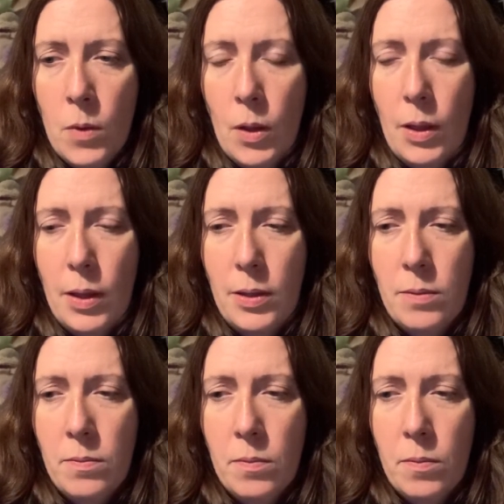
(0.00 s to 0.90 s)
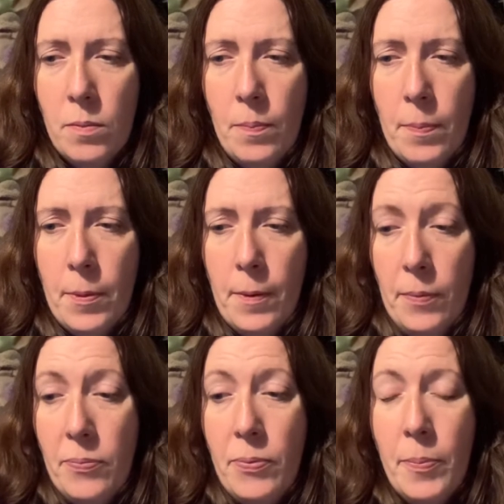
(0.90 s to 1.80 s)
like,
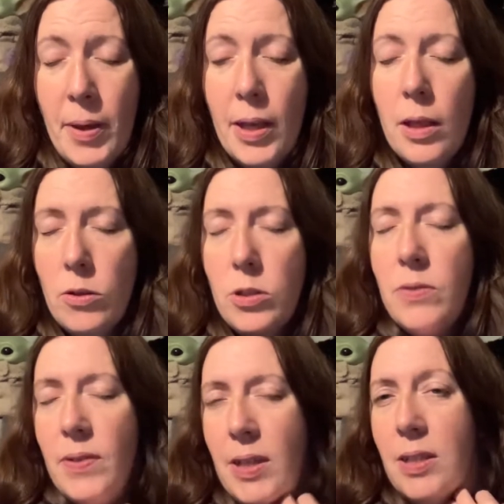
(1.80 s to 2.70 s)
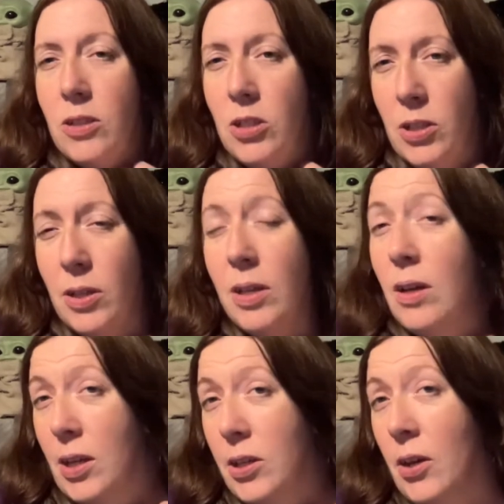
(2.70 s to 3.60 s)
for me, a lot of it is to do,
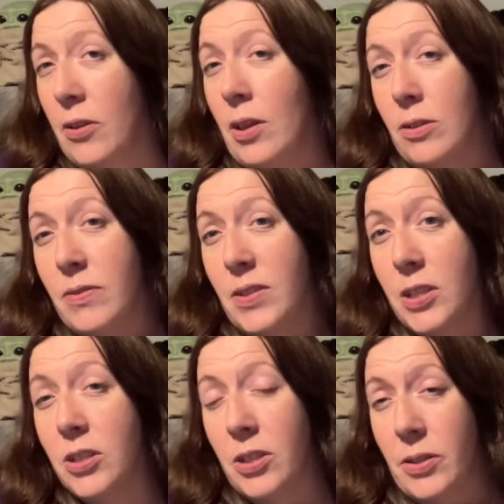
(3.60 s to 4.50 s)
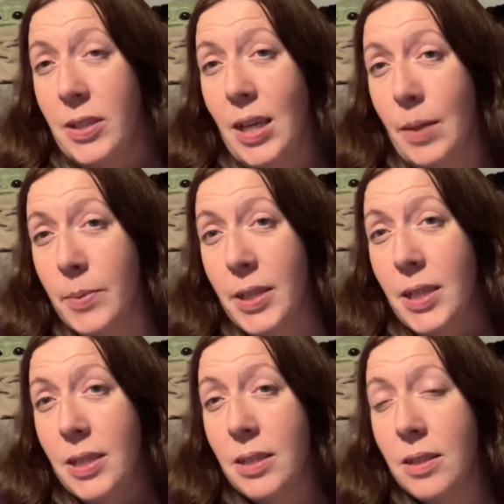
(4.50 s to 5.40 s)
I know a lot of it is to do with the
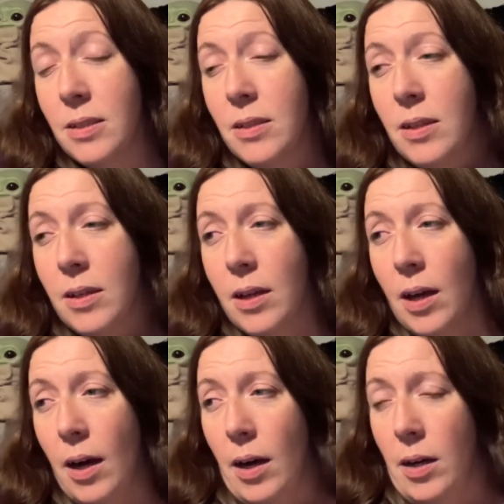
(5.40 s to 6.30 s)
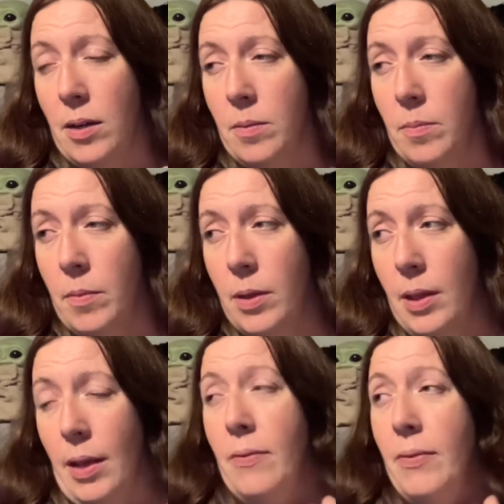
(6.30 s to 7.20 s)
sepsis,
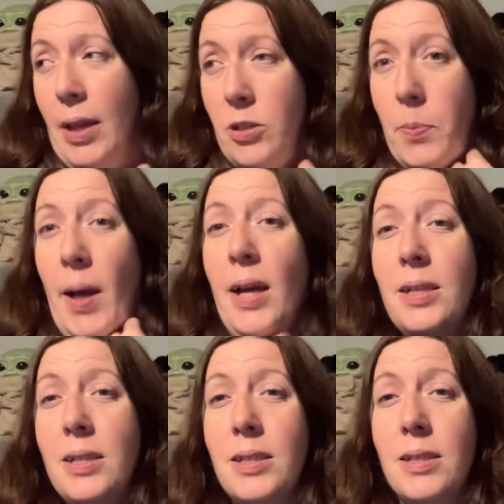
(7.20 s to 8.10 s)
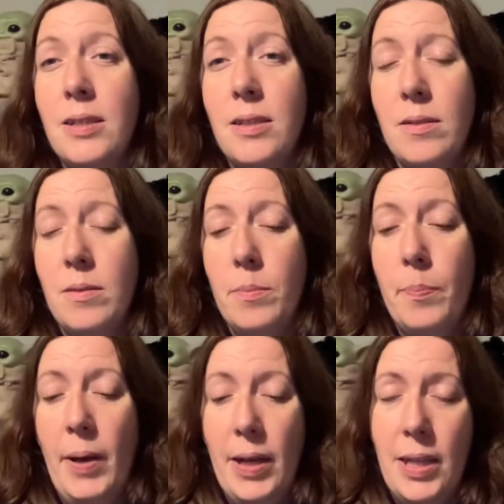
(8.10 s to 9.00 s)
like flashbacks
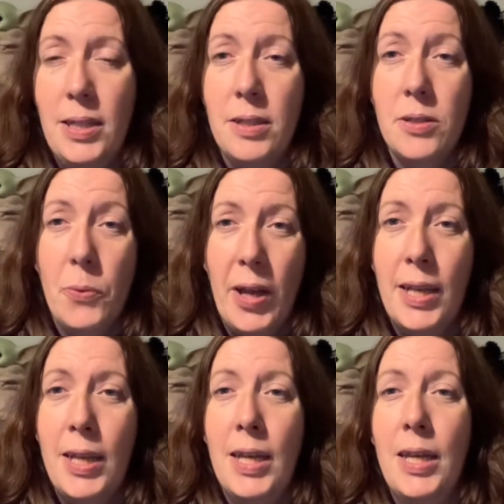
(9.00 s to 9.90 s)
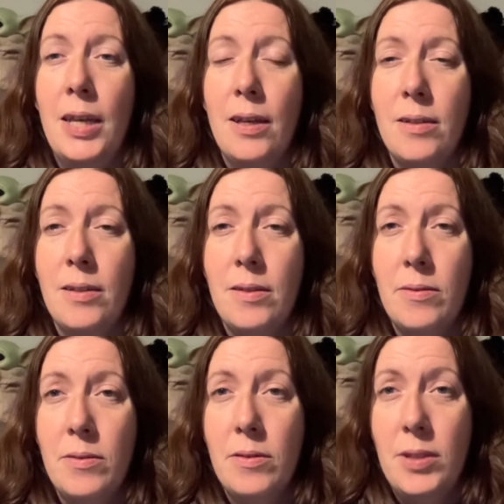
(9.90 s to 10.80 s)
back into A&E and
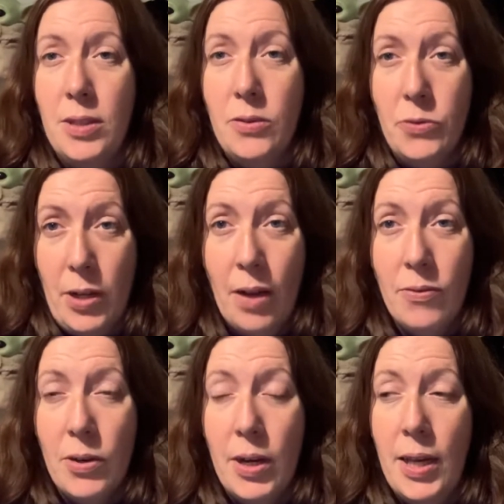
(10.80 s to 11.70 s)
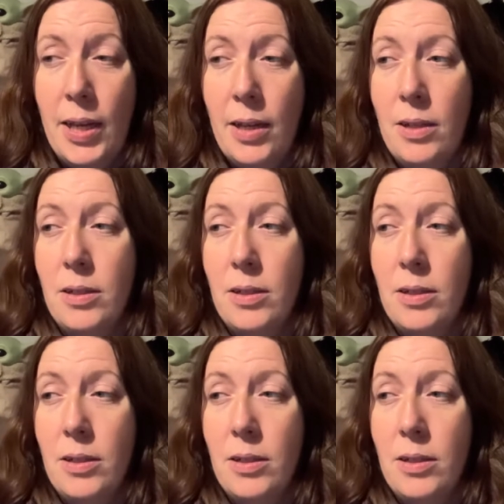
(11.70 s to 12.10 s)
into recovery,